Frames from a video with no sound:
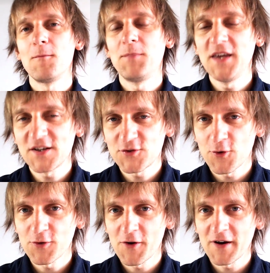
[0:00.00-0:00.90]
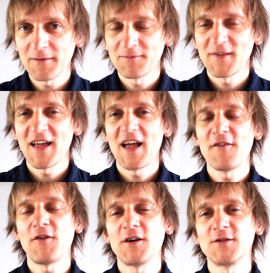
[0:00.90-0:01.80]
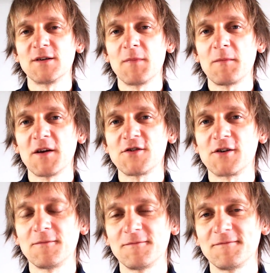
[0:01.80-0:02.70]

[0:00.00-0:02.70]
be extraordinary, have fun using BigPicture.